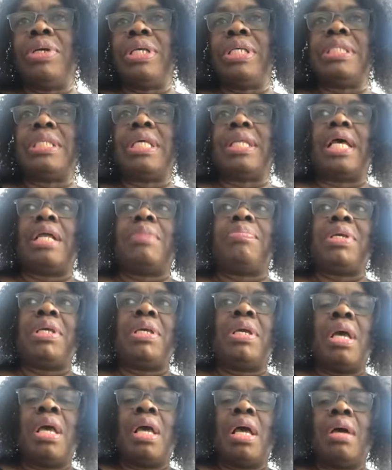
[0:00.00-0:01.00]
He said, I'll
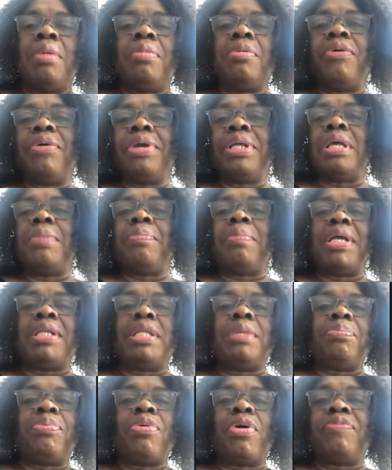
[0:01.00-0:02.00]
be a great and
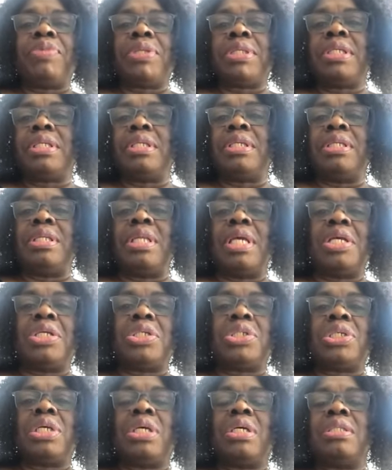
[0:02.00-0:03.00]
mighty prophet to the
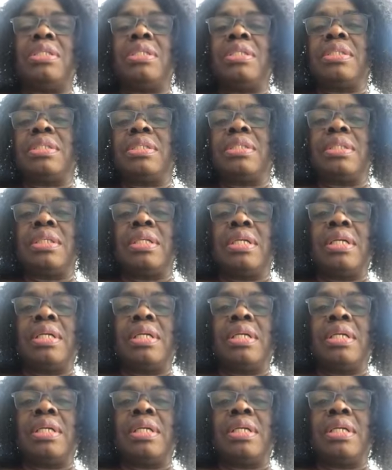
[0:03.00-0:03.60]
nations.